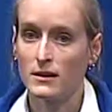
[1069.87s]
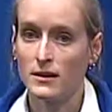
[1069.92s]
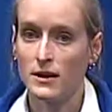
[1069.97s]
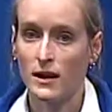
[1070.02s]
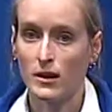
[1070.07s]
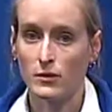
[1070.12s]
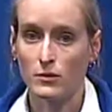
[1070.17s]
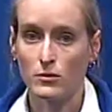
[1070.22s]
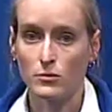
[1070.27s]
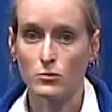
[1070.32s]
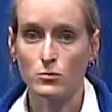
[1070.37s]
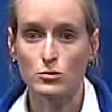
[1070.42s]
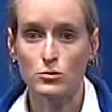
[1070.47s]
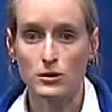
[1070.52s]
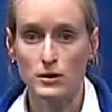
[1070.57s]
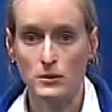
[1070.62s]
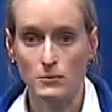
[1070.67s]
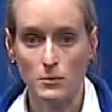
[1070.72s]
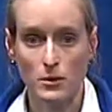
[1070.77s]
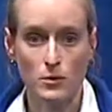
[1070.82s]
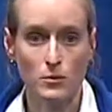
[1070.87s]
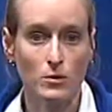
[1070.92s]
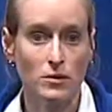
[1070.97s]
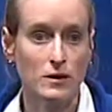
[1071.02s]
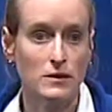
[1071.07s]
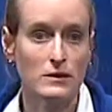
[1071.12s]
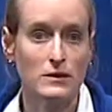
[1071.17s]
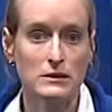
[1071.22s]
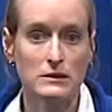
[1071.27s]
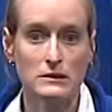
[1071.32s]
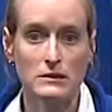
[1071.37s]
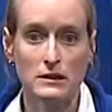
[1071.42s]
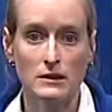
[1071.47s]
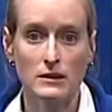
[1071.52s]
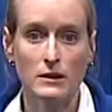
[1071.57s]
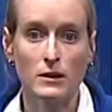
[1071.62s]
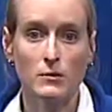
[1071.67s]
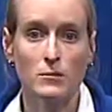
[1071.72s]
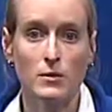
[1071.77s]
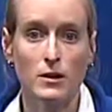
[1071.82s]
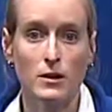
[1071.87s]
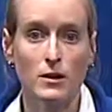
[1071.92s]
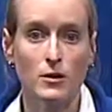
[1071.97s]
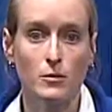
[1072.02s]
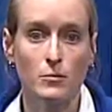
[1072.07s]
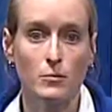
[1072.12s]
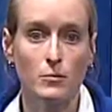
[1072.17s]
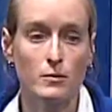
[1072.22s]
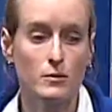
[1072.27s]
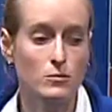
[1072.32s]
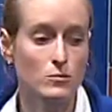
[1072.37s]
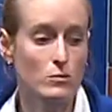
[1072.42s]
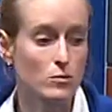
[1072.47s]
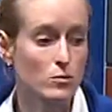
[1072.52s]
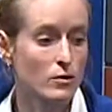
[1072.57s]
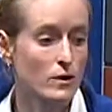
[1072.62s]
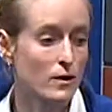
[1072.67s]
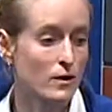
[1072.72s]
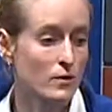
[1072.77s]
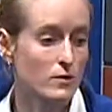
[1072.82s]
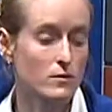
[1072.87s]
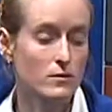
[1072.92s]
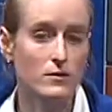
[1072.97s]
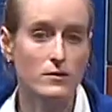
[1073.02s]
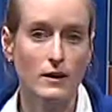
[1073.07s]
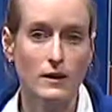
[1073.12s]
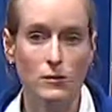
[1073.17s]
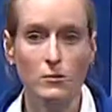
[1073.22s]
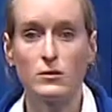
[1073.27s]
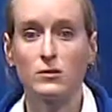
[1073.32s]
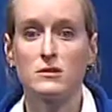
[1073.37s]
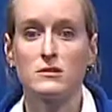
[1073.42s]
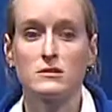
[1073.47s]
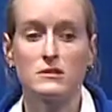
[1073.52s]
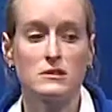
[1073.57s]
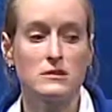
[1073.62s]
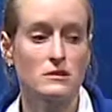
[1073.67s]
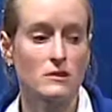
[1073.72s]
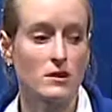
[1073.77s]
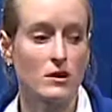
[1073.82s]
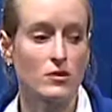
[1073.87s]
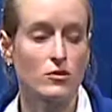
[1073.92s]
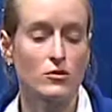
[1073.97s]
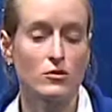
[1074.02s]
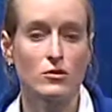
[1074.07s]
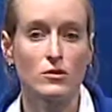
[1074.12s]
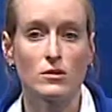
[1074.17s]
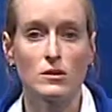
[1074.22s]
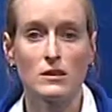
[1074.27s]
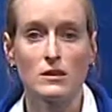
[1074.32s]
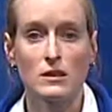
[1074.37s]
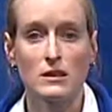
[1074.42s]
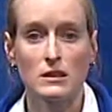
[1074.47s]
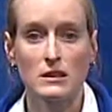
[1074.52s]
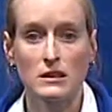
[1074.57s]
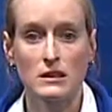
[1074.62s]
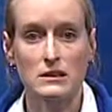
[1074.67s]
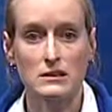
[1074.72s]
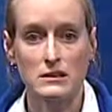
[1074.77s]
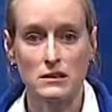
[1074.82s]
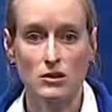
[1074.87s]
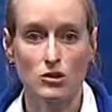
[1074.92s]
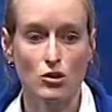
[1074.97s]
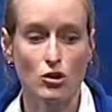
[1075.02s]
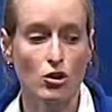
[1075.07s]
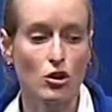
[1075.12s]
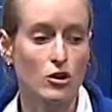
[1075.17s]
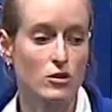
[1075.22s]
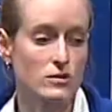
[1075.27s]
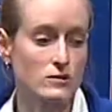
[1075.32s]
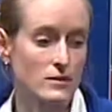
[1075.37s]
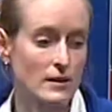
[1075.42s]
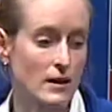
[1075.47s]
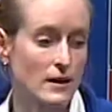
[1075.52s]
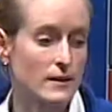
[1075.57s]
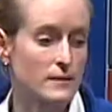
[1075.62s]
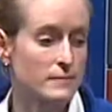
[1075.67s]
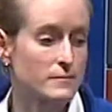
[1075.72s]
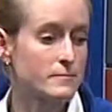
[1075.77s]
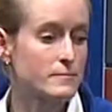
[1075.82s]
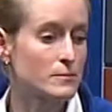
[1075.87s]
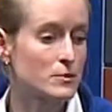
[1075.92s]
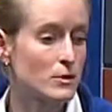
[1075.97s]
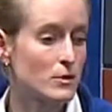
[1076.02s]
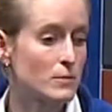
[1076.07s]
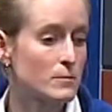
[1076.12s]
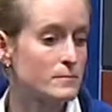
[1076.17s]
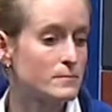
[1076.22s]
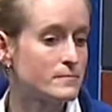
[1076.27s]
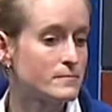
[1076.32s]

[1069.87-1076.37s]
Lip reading: And routine blood work and things like that will help rule out thyroid disease and other things that could cause that. So.